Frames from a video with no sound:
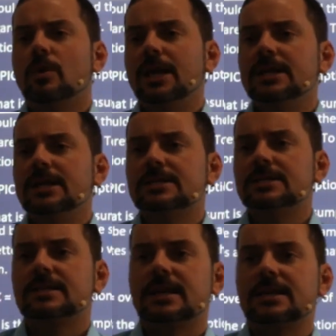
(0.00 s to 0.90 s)
is
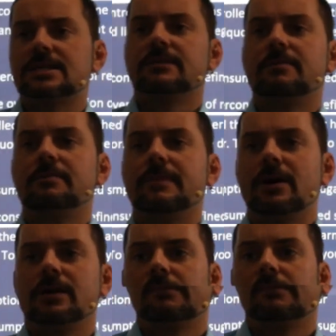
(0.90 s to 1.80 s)
excessive
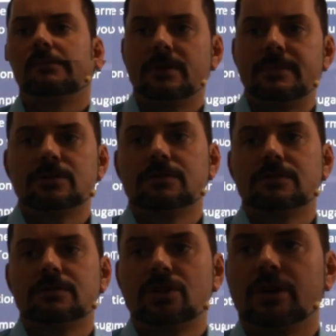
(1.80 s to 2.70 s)
amounts of
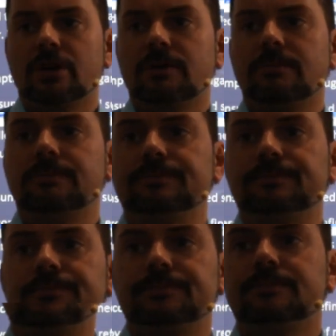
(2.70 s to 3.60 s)
sugar?
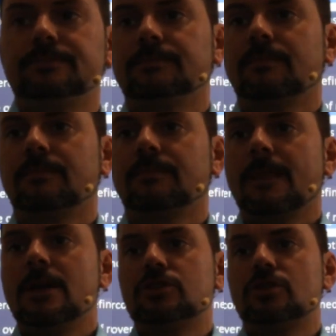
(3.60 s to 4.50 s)

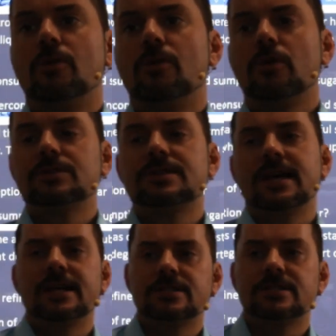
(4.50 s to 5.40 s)
So Moro
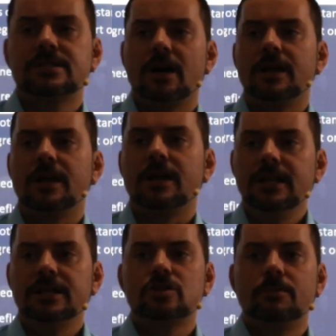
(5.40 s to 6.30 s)
says eating
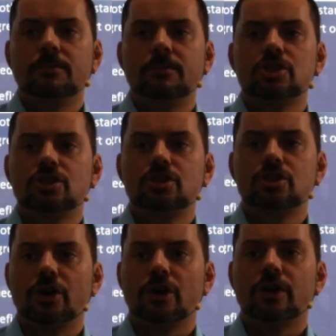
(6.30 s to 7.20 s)
so much
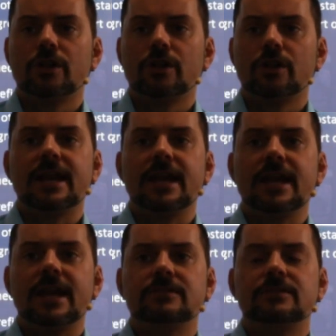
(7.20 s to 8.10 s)
sugar that
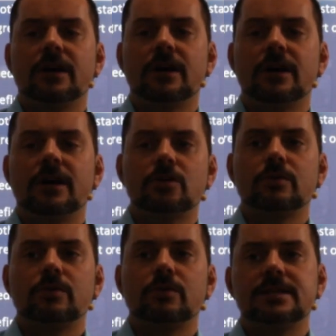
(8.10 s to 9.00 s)
it
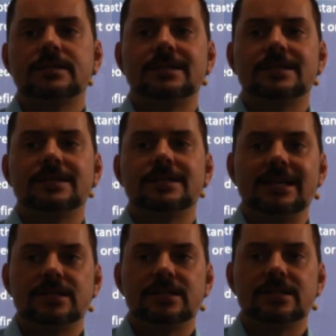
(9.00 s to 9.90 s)
creates disease.